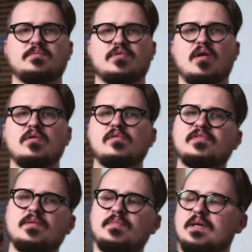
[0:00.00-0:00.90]
the problem
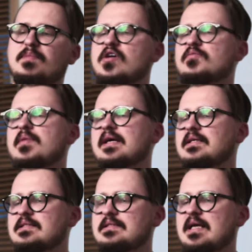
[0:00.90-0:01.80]
with the big power
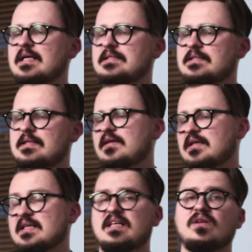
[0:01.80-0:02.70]
bank is that it
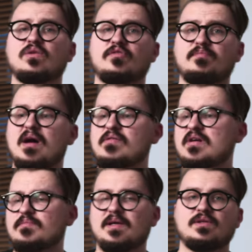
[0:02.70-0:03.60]
has a lot of
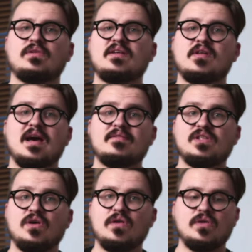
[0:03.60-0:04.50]
power but you never have it on